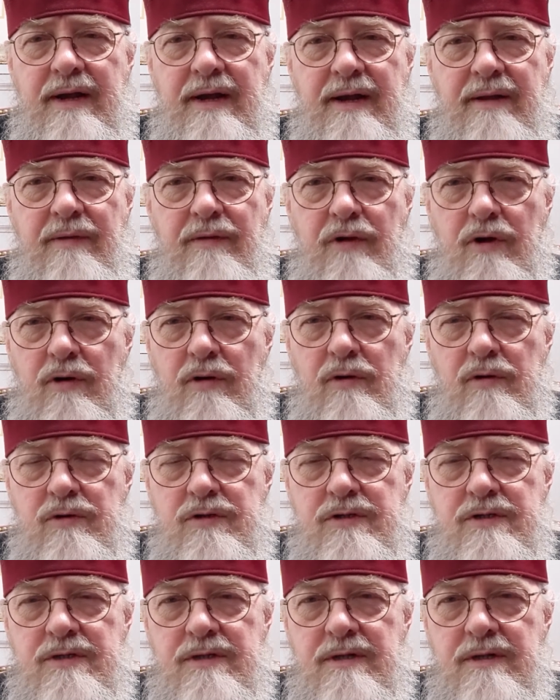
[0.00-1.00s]
and
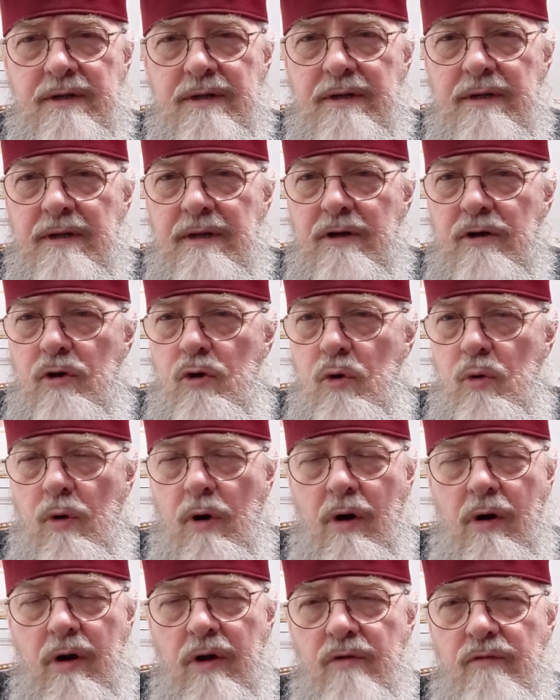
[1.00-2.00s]
those who
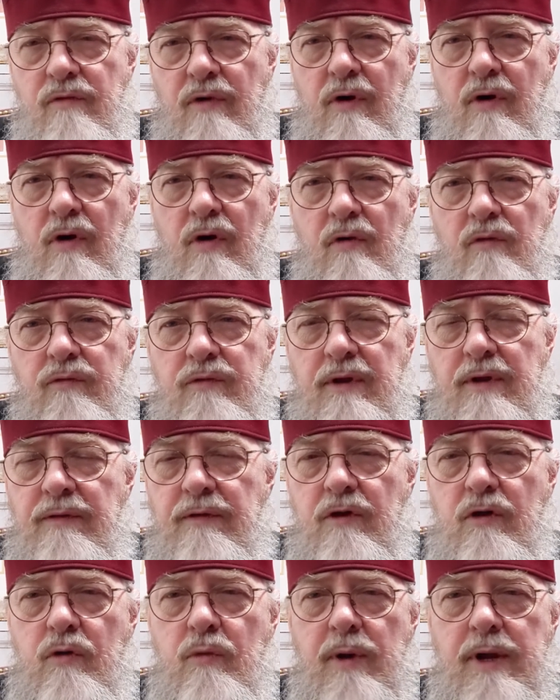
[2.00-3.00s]
are involved in
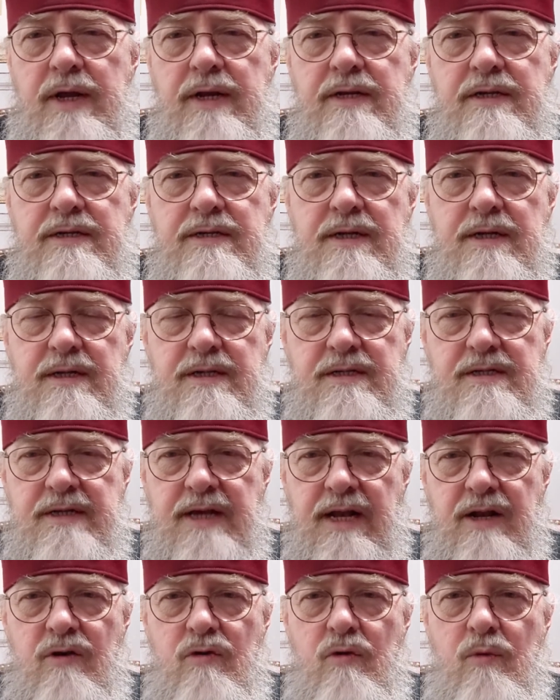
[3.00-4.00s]
the greatest
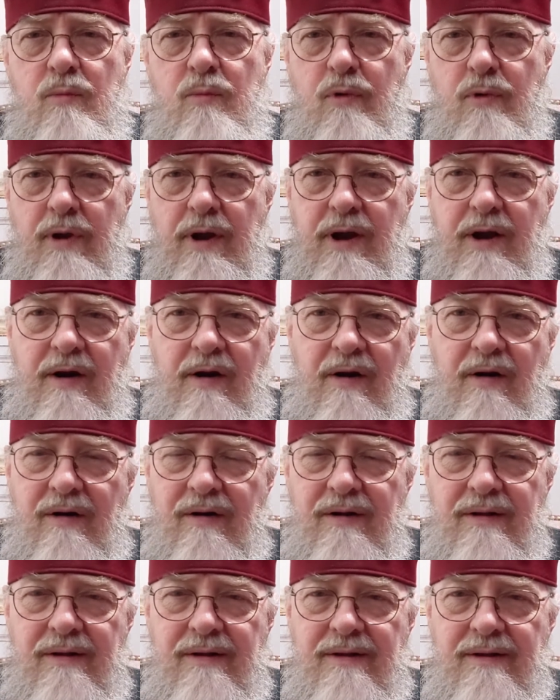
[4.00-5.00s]
ascetical prayer,
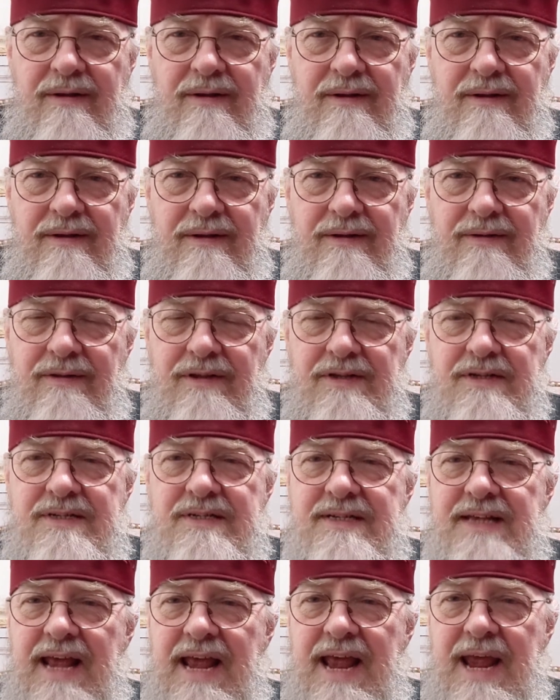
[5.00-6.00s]
the
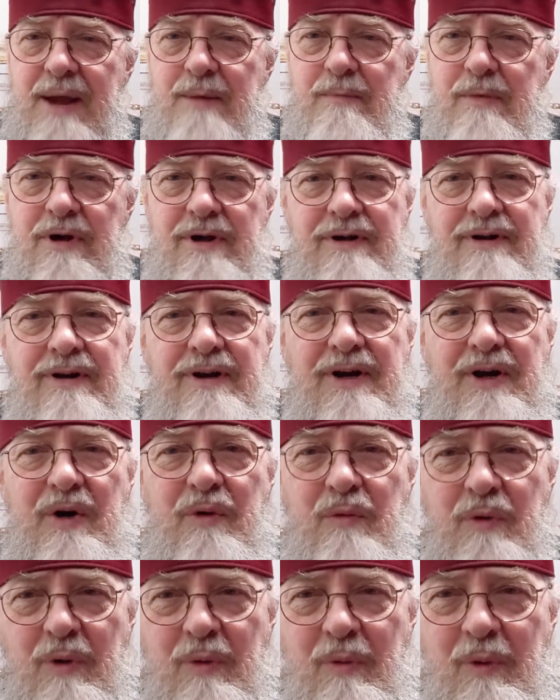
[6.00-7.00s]
same
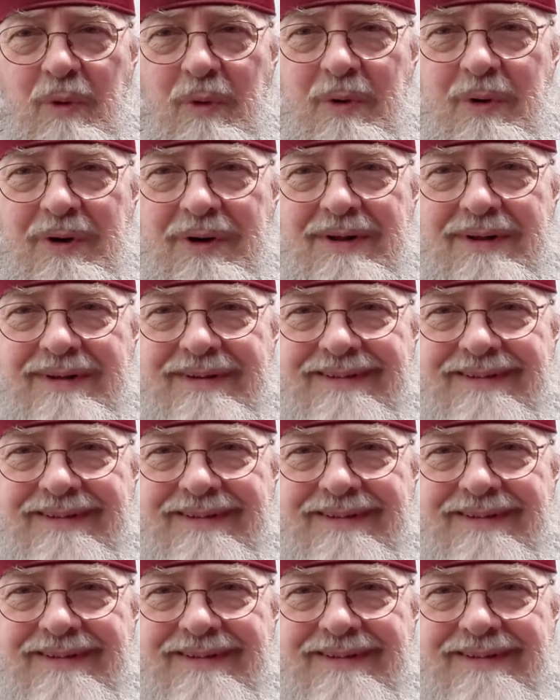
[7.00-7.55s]
reward.